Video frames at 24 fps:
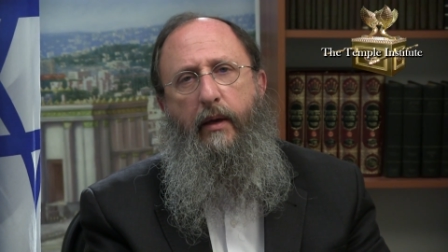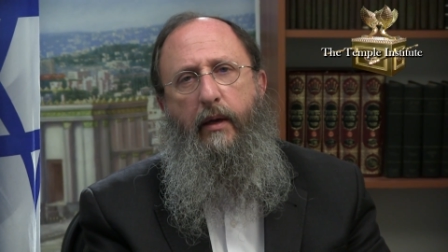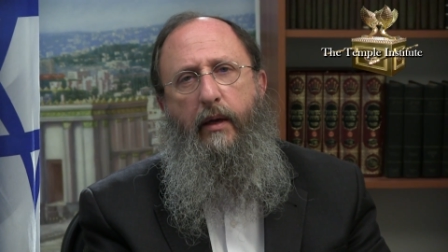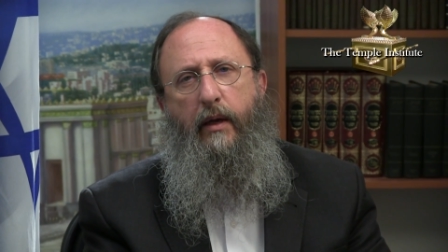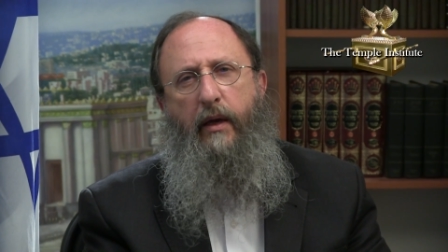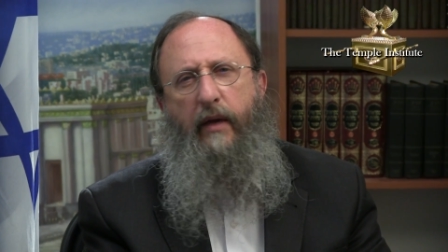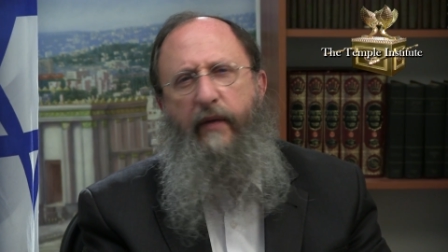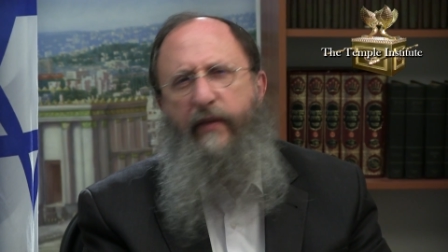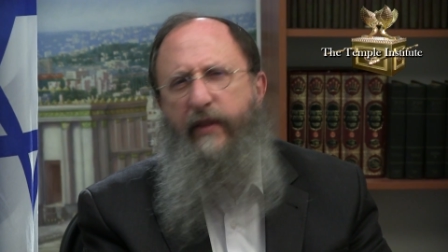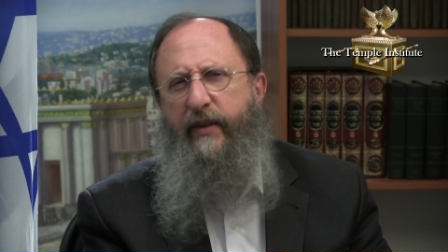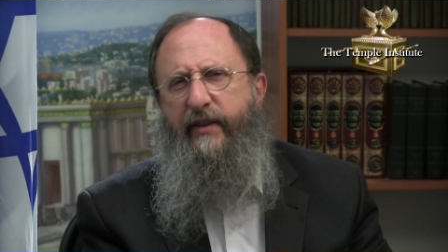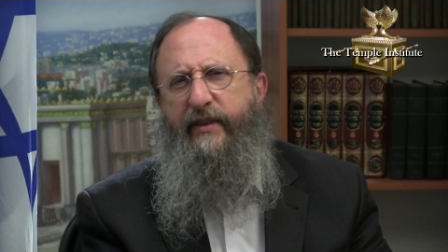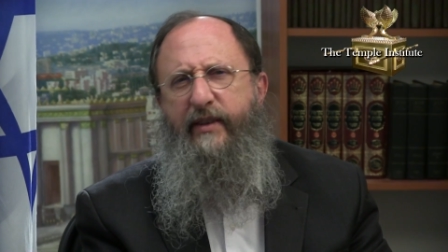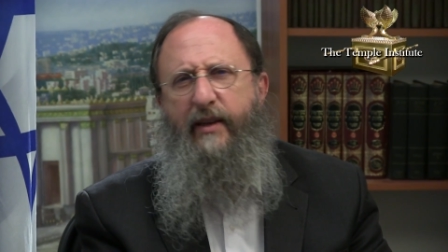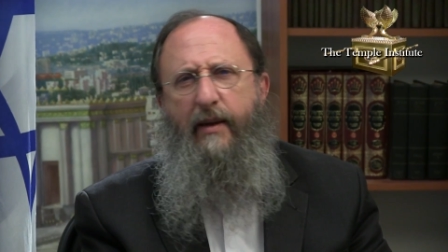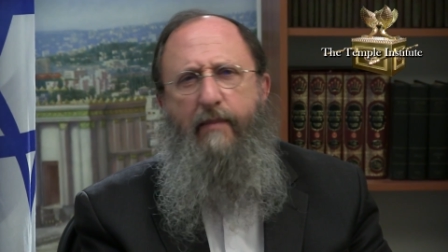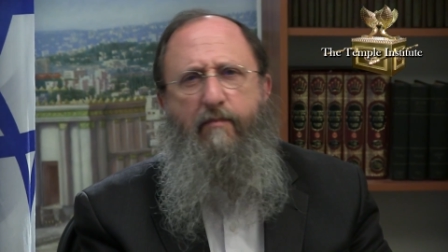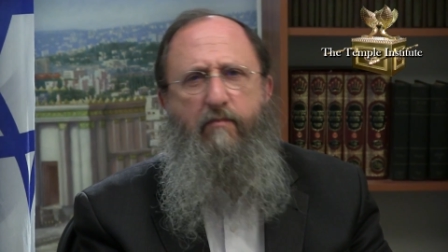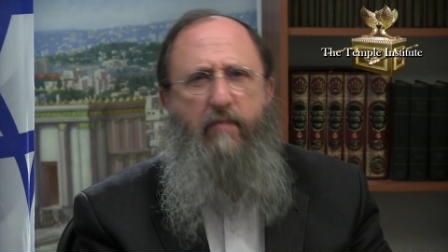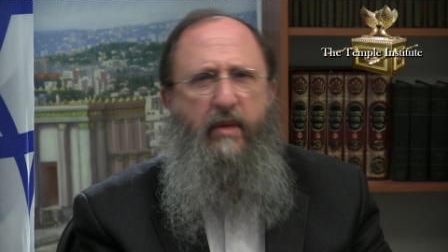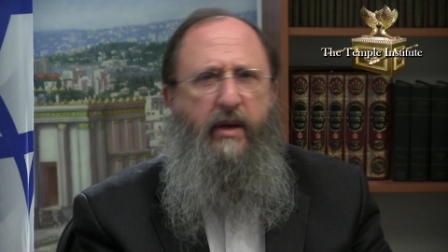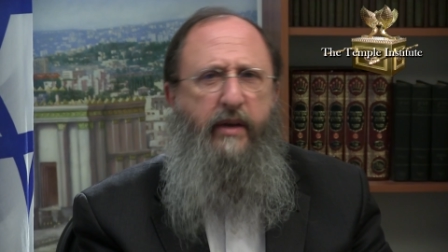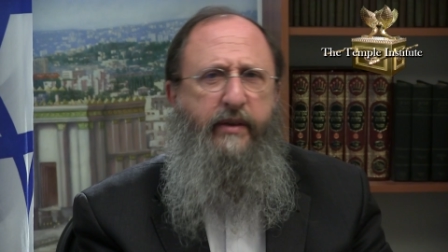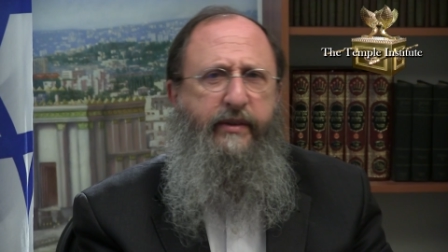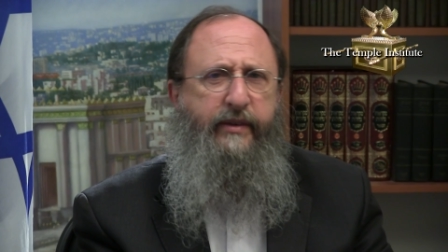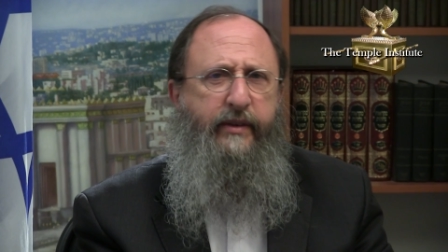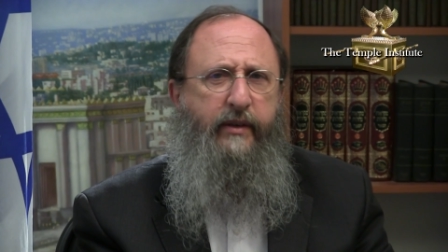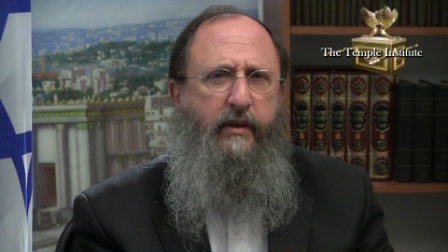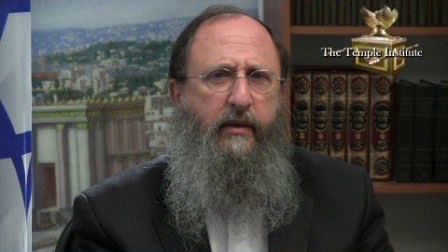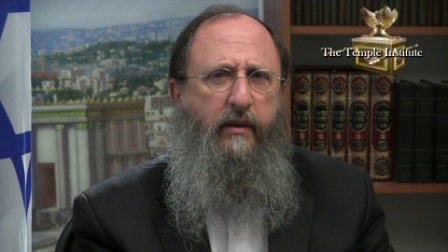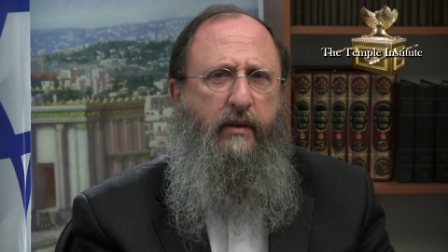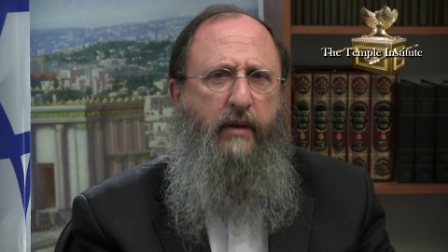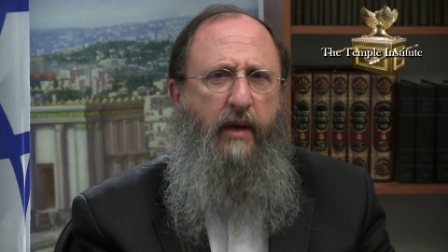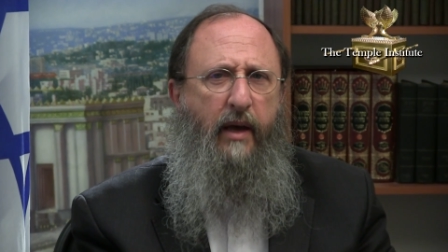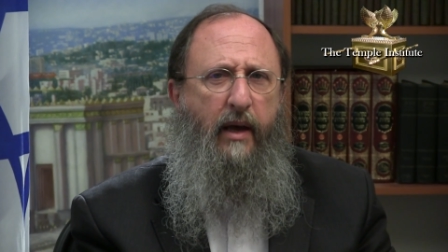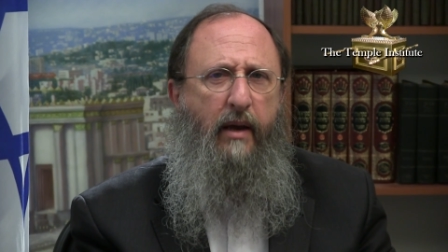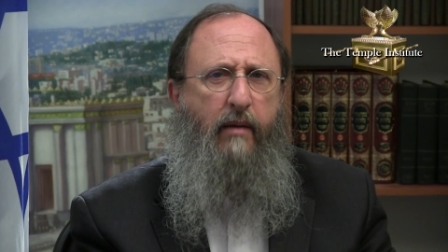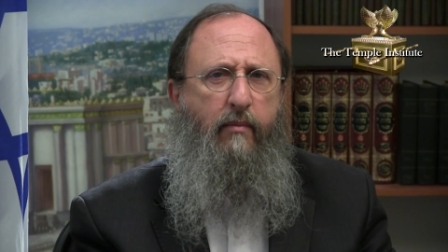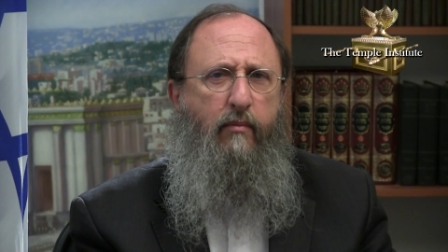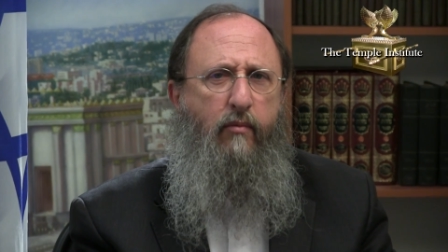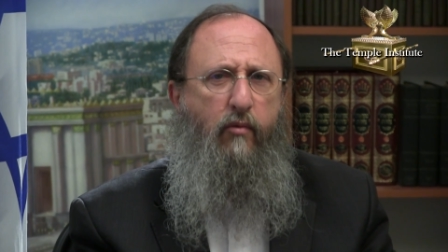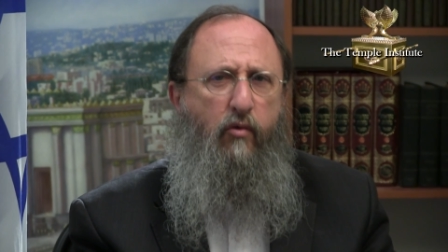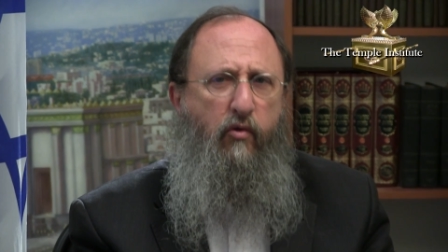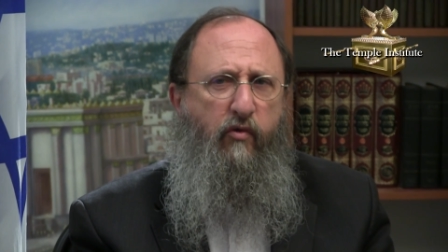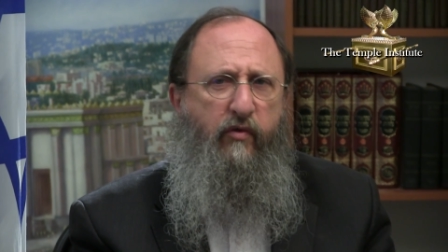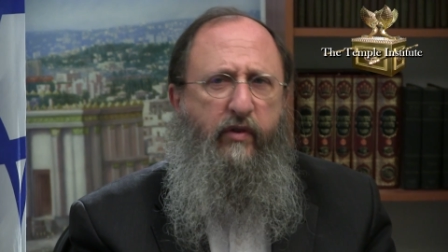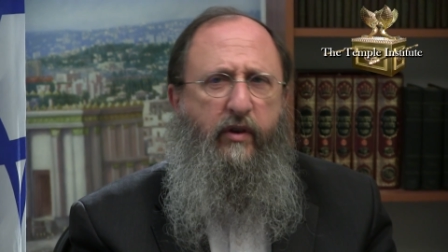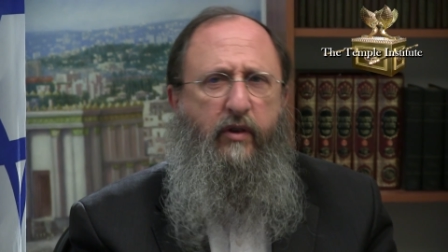In this amazing and
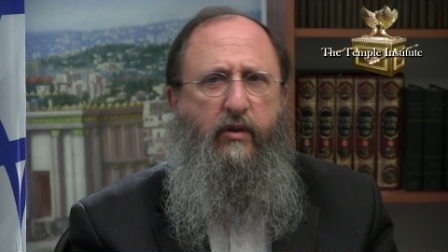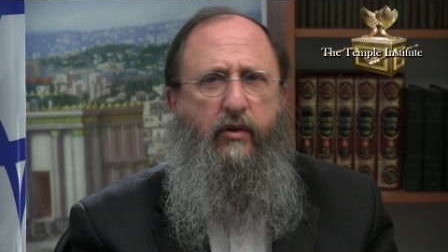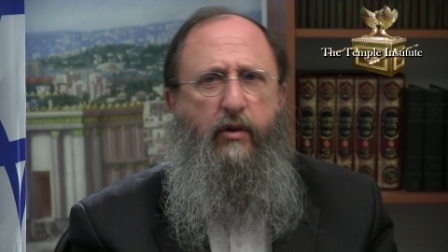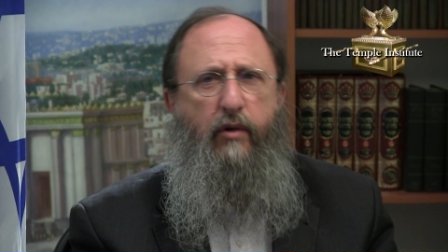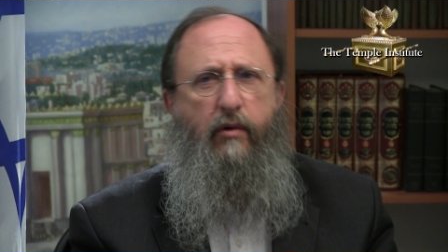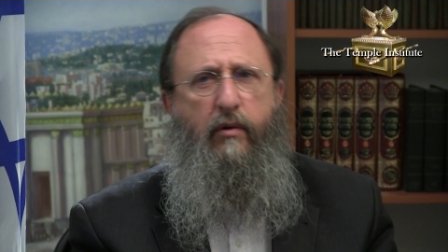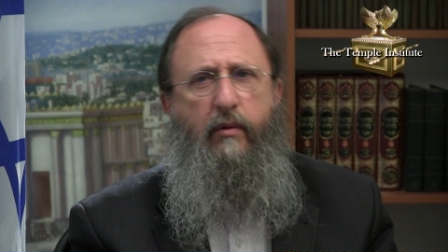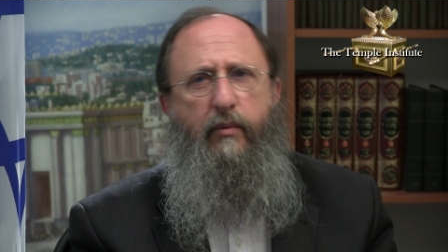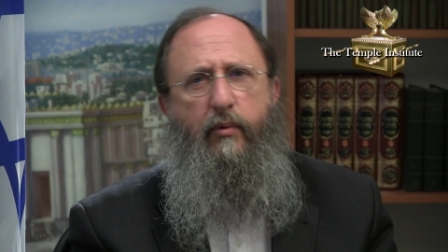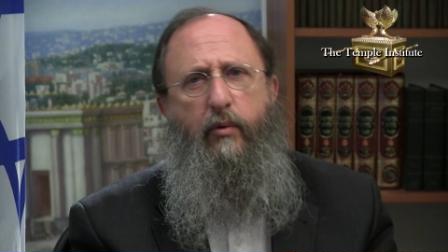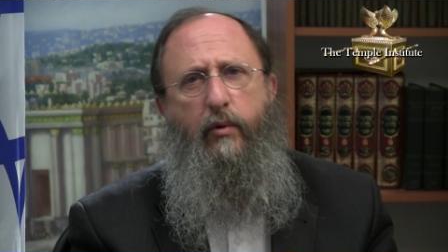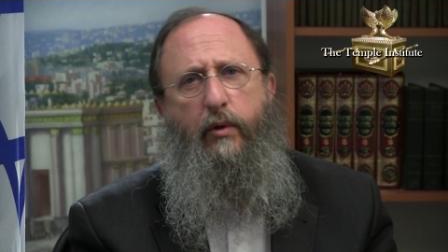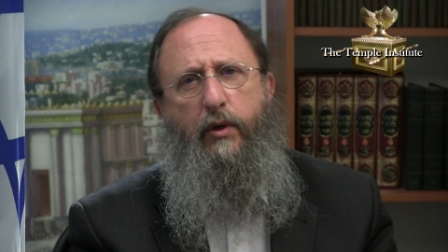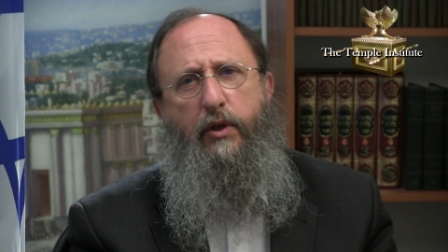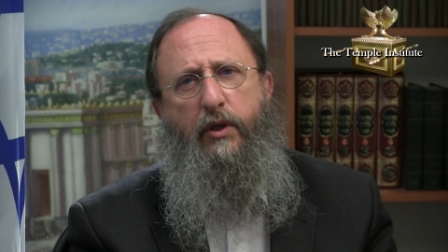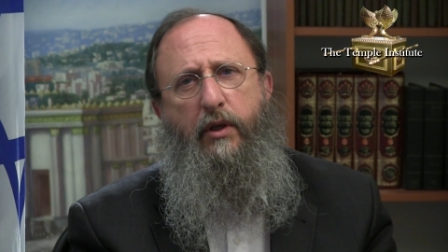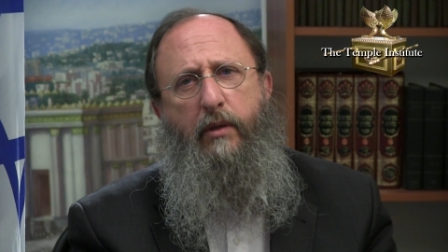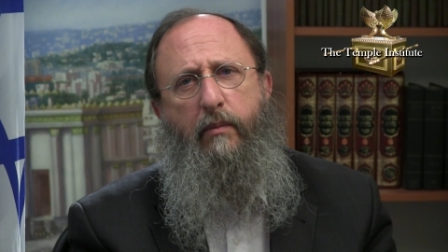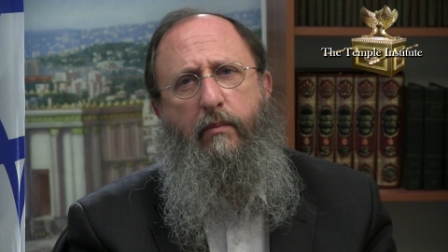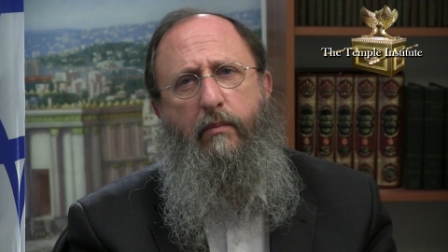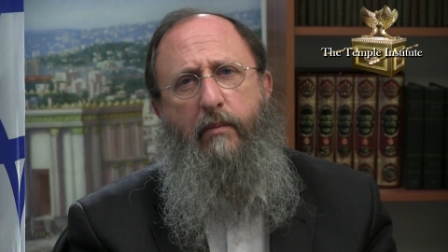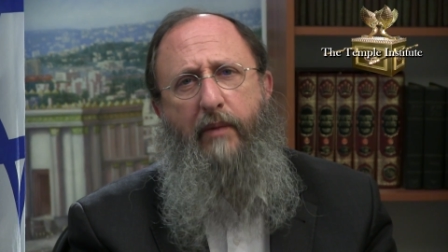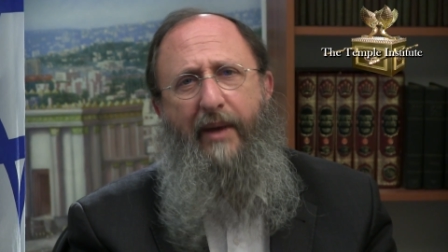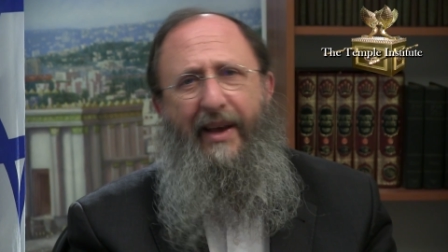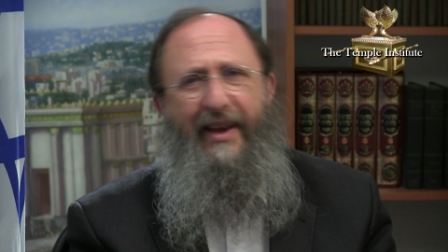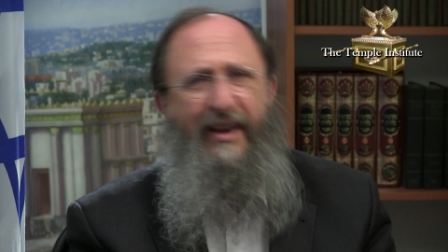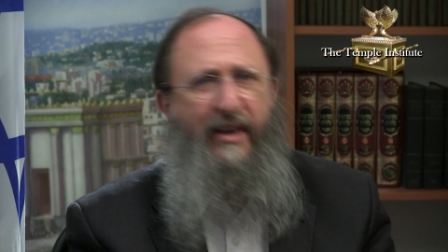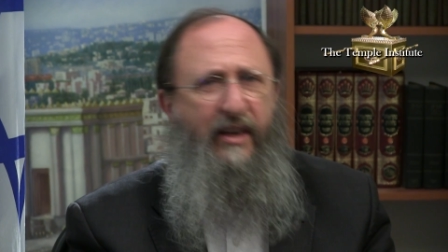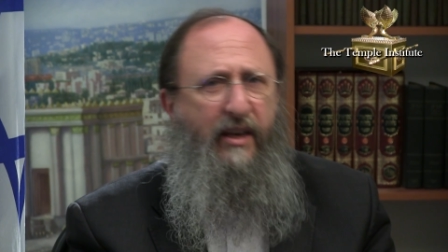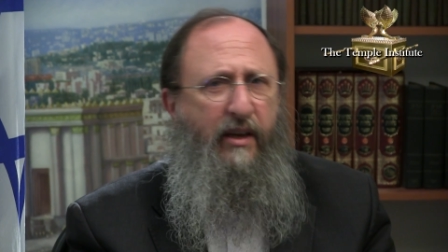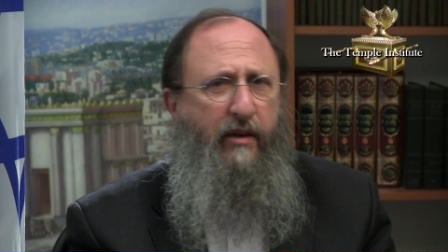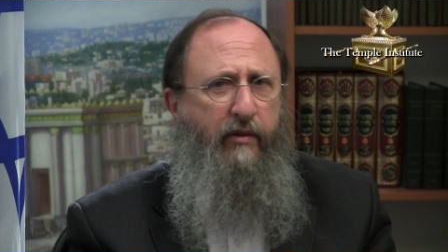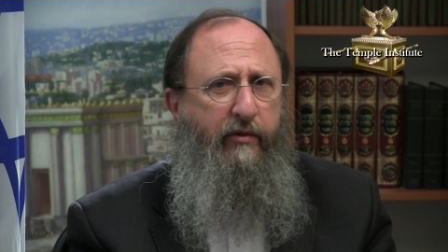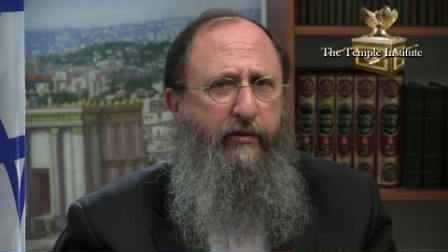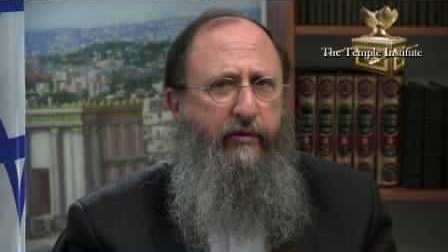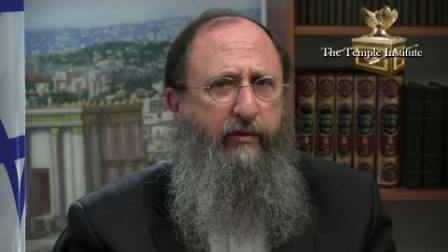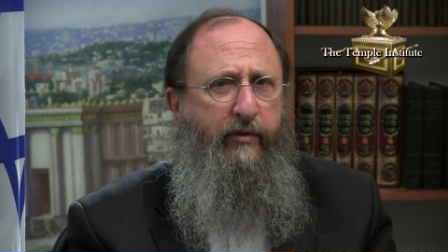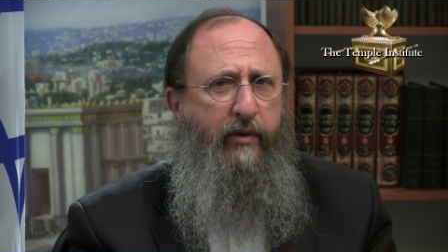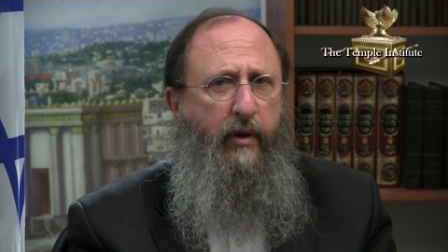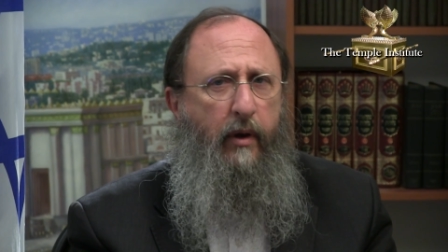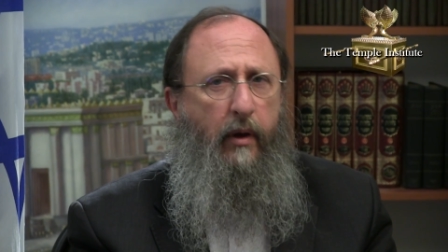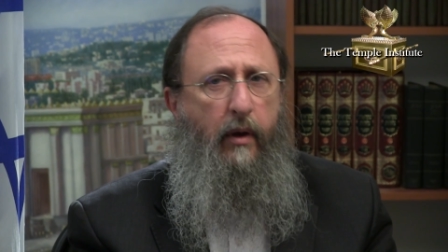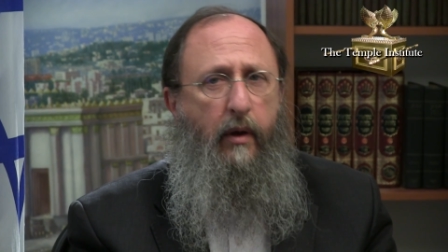moving Torah portion, Eikev,